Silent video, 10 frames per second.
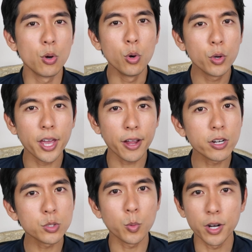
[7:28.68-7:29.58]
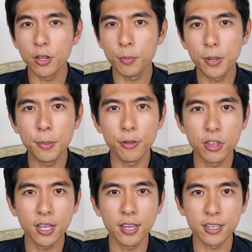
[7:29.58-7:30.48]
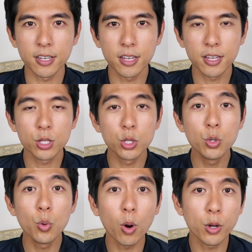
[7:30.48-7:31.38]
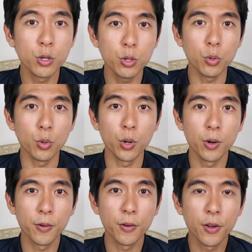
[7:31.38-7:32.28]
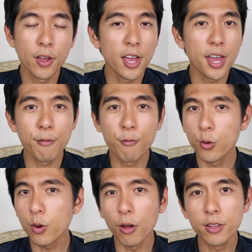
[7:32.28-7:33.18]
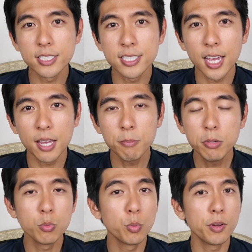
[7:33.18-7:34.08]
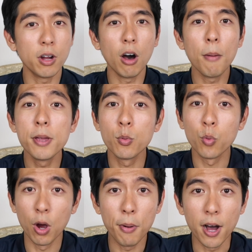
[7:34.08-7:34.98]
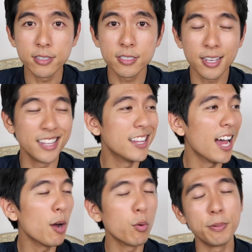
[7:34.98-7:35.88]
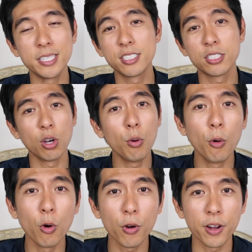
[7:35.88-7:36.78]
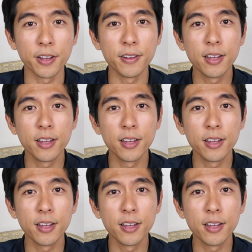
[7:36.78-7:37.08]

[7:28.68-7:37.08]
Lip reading: Who cares what other people think? You are you. If we were all the same, we would all be robots, and that would be so boring.